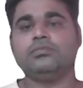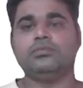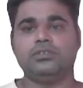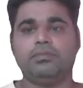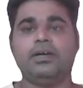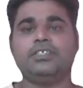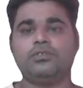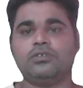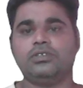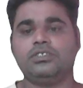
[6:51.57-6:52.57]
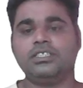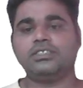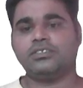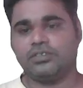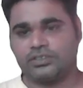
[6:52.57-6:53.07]
the mitochondria
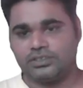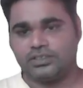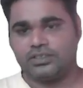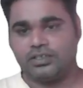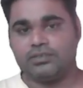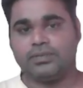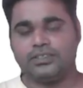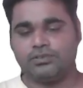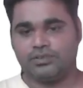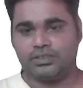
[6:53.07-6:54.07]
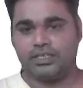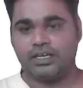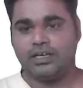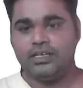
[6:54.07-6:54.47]
structure or the mitochondria.